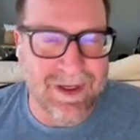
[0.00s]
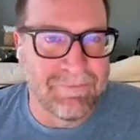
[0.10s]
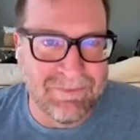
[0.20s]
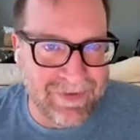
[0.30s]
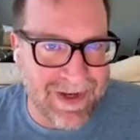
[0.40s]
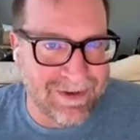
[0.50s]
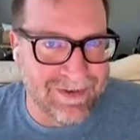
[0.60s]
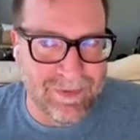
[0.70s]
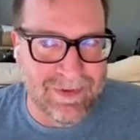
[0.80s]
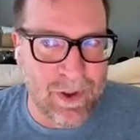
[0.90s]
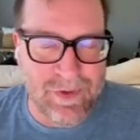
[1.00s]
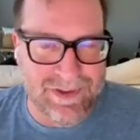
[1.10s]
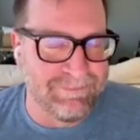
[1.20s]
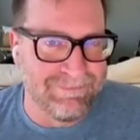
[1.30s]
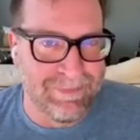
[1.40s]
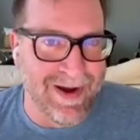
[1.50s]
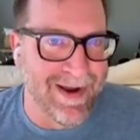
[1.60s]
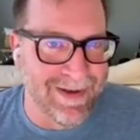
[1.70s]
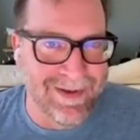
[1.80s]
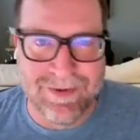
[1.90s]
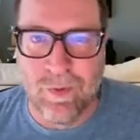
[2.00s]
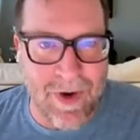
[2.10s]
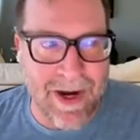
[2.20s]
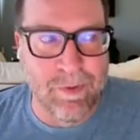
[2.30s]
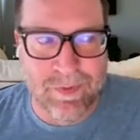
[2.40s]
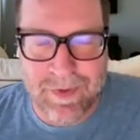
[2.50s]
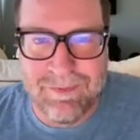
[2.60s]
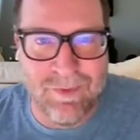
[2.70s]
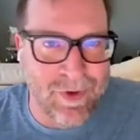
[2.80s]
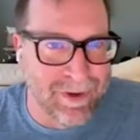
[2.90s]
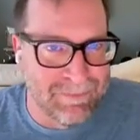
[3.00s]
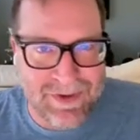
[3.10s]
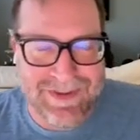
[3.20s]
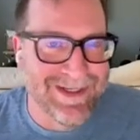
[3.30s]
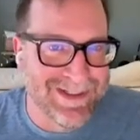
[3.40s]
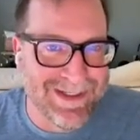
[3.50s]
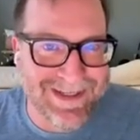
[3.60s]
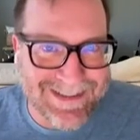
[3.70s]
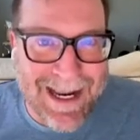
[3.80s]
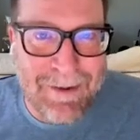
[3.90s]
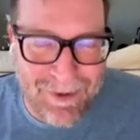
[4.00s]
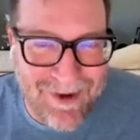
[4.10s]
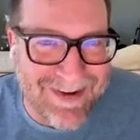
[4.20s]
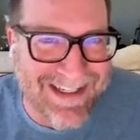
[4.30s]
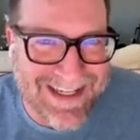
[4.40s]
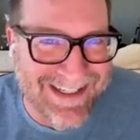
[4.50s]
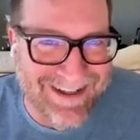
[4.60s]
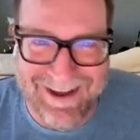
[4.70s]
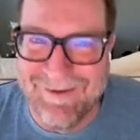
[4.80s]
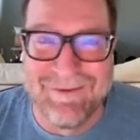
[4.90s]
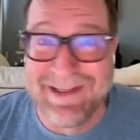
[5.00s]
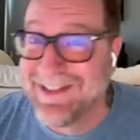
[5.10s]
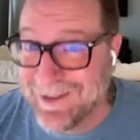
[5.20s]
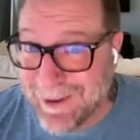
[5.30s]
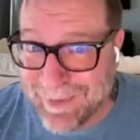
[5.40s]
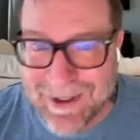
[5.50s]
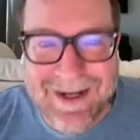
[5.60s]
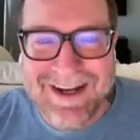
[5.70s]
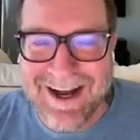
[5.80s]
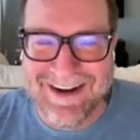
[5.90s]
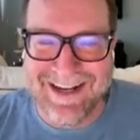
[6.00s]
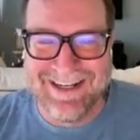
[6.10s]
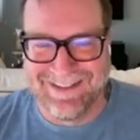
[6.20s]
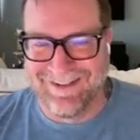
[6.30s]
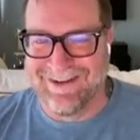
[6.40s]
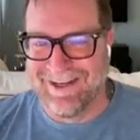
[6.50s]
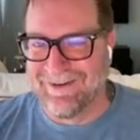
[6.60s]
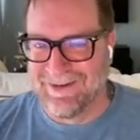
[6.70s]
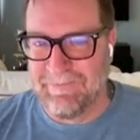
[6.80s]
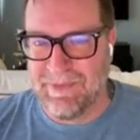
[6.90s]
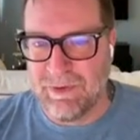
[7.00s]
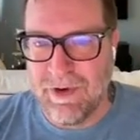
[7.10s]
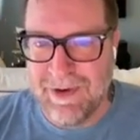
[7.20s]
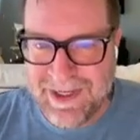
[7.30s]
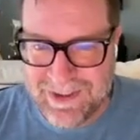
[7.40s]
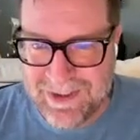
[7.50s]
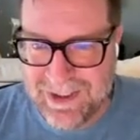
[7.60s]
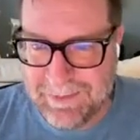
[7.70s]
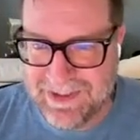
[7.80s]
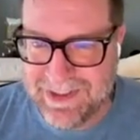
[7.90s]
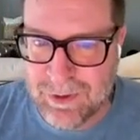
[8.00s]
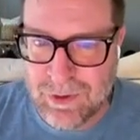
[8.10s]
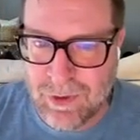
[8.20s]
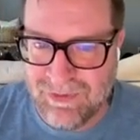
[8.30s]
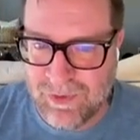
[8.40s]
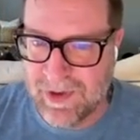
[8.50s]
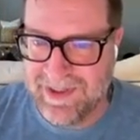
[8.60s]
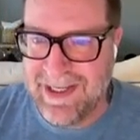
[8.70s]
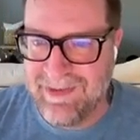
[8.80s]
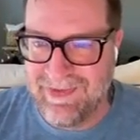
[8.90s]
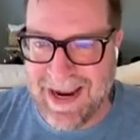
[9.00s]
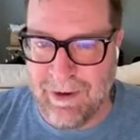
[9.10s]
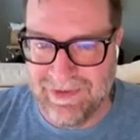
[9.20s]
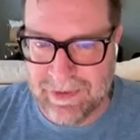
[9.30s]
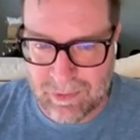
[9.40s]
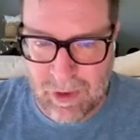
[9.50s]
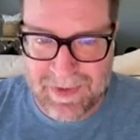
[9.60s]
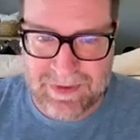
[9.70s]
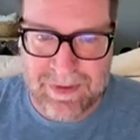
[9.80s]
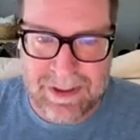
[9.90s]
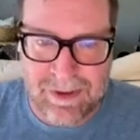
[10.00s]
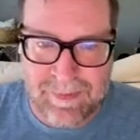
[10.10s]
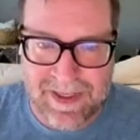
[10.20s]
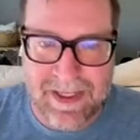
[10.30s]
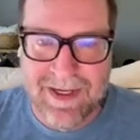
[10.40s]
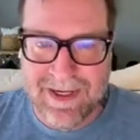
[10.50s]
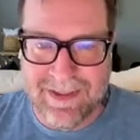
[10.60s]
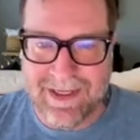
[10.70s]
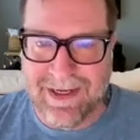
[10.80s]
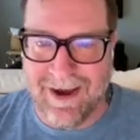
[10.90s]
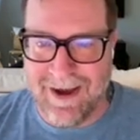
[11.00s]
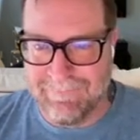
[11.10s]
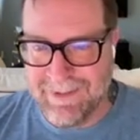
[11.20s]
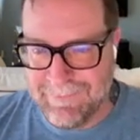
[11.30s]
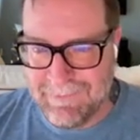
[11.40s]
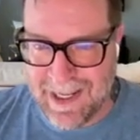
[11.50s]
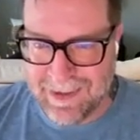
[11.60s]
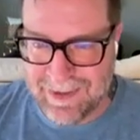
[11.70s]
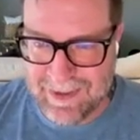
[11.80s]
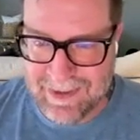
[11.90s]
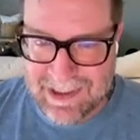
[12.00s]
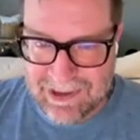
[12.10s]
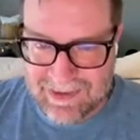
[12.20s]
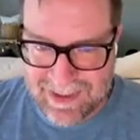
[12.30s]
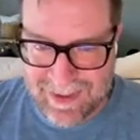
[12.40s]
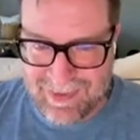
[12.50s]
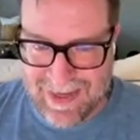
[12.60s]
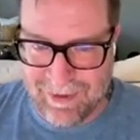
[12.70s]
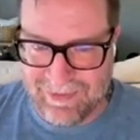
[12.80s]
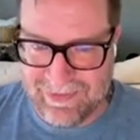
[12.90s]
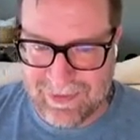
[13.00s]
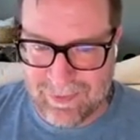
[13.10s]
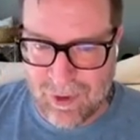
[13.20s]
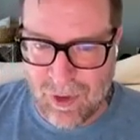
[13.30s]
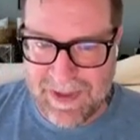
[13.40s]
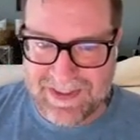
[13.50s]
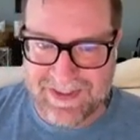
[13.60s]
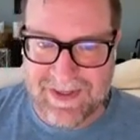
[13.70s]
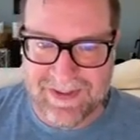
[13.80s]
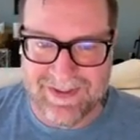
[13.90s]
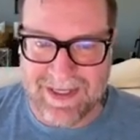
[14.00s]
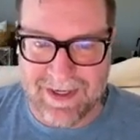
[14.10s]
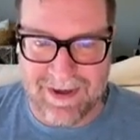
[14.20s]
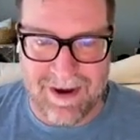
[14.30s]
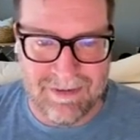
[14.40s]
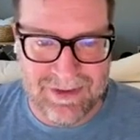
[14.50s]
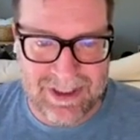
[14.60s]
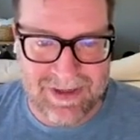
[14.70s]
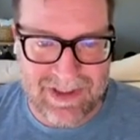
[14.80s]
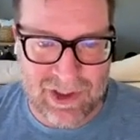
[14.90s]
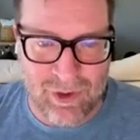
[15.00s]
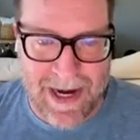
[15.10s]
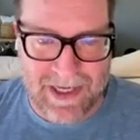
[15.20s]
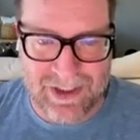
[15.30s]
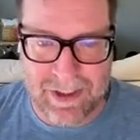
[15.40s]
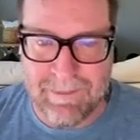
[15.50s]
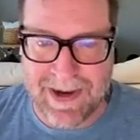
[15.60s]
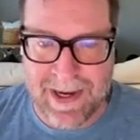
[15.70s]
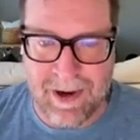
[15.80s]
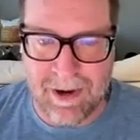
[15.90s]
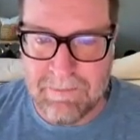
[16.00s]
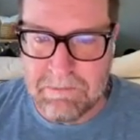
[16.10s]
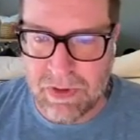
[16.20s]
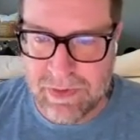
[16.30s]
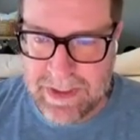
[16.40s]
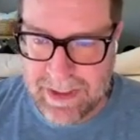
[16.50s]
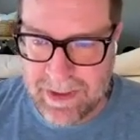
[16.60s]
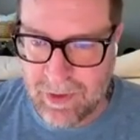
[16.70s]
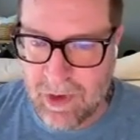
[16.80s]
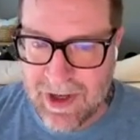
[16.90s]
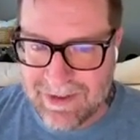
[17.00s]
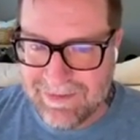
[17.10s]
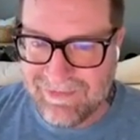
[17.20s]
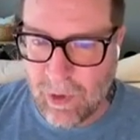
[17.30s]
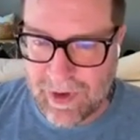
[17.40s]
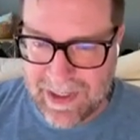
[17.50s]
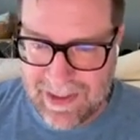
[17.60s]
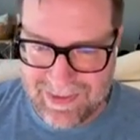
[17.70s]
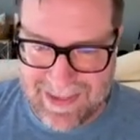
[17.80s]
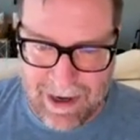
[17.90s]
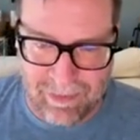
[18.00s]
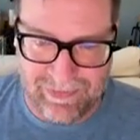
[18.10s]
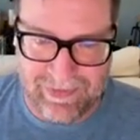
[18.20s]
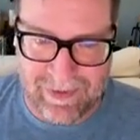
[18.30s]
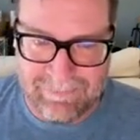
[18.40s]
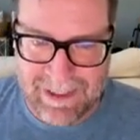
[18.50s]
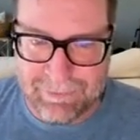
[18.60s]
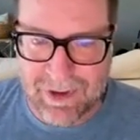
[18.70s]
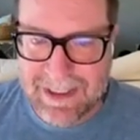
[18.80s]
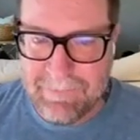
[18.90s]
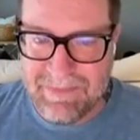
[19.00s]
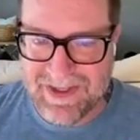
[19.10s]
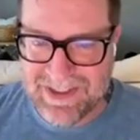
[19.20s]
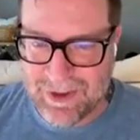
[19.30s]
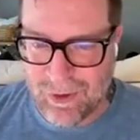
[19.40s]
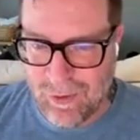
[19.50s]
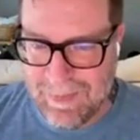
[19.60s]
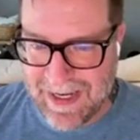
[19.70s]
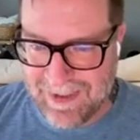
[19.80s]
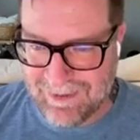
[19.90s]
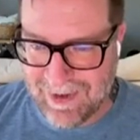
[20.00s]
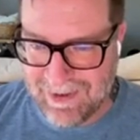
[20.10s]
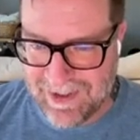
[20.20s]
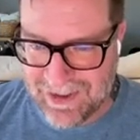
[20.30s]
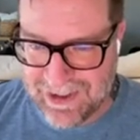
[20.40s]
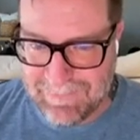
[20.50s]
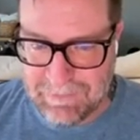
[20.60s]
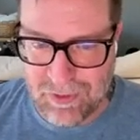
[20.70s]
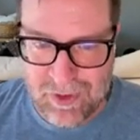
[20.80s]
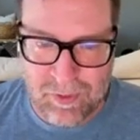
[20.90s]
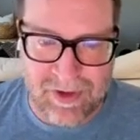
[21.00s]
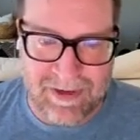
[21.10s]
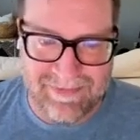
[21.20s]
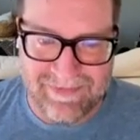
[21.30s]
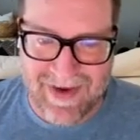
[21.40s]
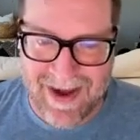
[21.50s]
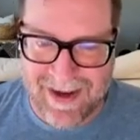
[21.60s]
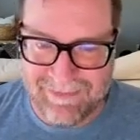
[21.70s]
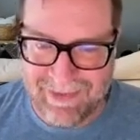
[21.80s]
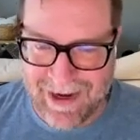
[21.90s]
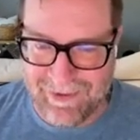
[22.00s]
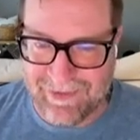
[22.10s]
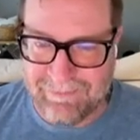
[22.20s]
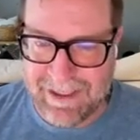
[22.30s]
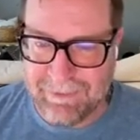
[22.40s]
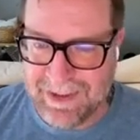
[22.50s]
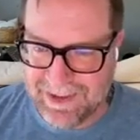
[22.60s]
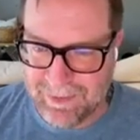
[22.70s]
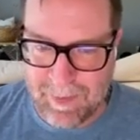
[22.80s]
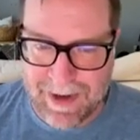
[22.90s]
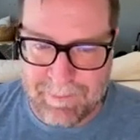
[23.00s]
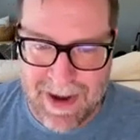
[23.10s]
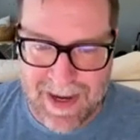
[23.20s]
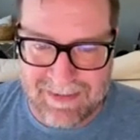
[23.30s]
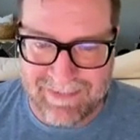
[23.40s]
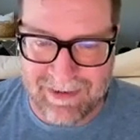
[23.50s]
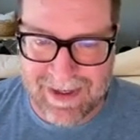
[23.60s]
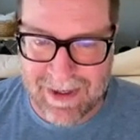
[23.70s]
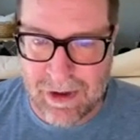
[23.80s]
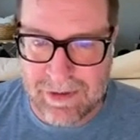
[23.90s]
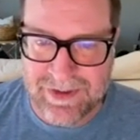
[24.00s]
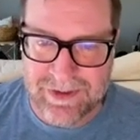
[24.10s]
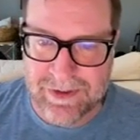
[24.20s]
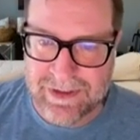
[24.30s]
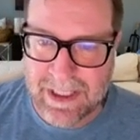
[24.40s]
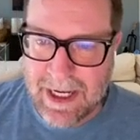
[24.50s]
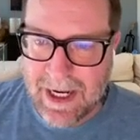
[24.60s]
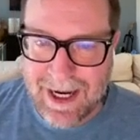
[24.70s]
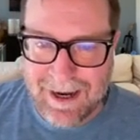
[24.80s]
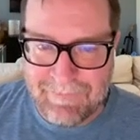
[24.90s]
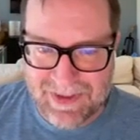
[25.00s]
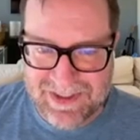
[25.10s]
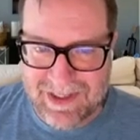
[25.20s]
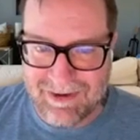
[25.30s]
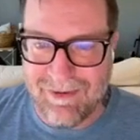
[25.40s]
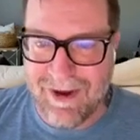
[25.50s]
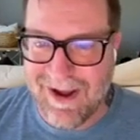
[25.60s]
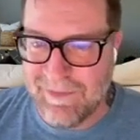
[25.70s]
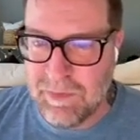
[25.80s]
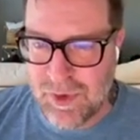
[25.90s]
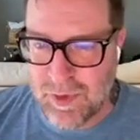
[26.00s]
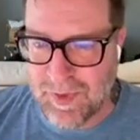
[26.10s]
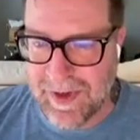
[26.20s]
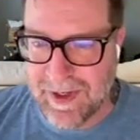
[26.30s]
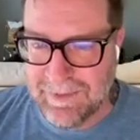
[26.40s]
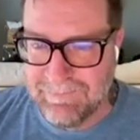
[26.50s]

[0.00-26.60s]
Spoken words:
I'm figuring if no one's buying it, then why would we want to use it as an example? That would be stupid. Okay, so like here's the relationship school, 14,000 enrollments on Udemy. The Gottman method, 10,000 enrollments. The psychology of attraction by Humble You, 40,000 people. The soulmate relationship blueprint, 5,000 people. That's sold by Mind Valley. I know those dudes. Let's see, the love blueprint.